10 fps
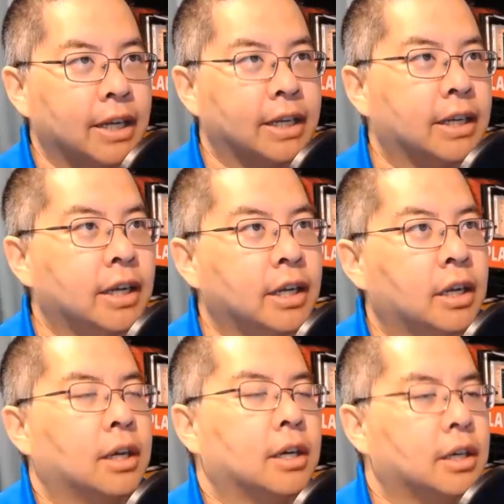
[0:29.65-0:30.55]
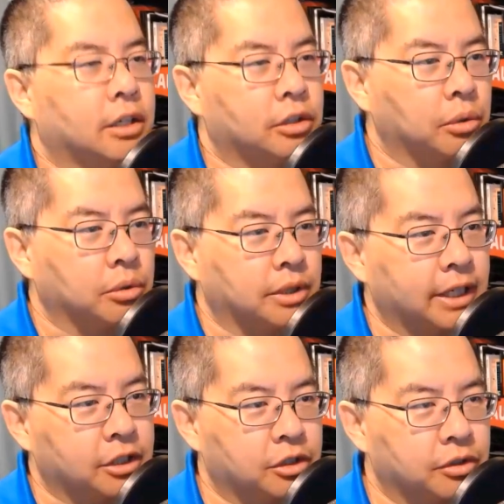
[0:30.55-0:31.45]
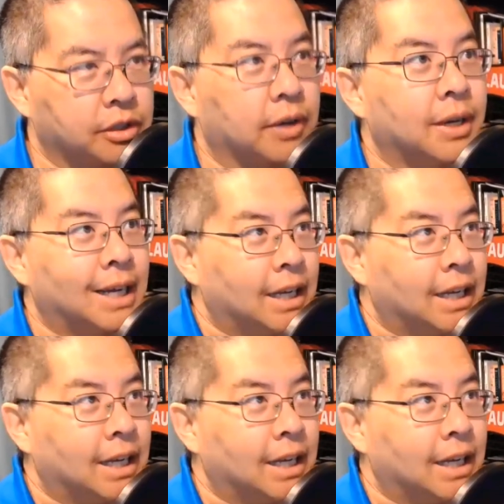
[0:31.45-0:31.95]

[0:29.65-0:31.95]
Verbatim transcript: in Google Data Studio?